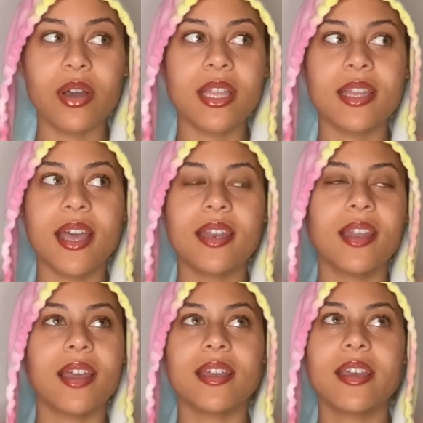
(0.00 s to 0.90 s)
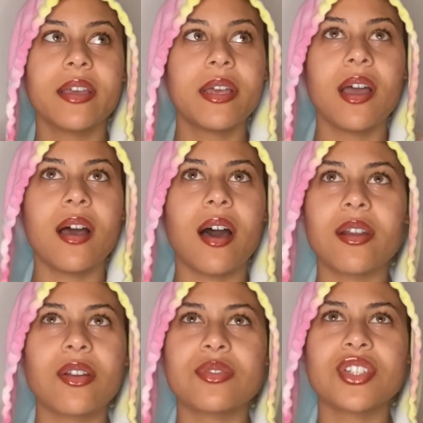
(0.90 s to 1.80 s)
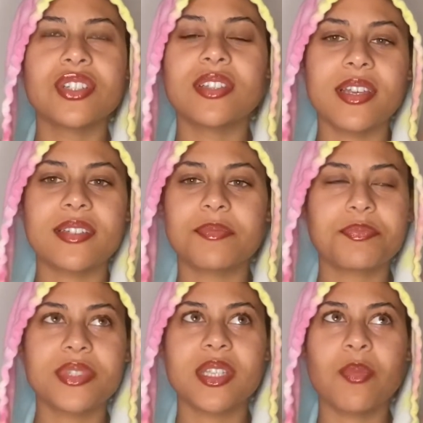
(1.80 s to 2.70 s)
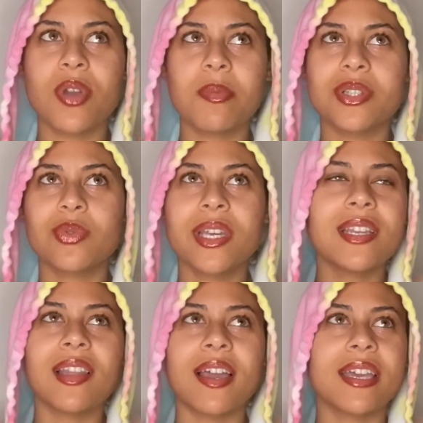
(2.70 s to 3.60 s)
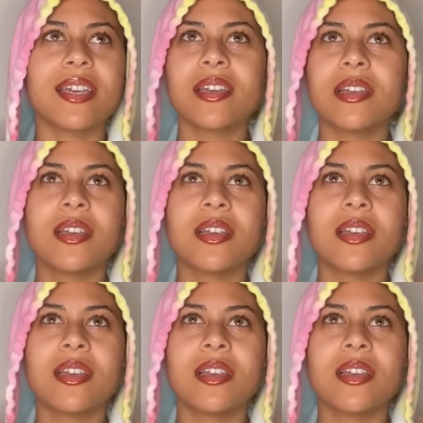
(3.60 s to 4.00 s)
And then like, I don't know, it's just like somewhere between like,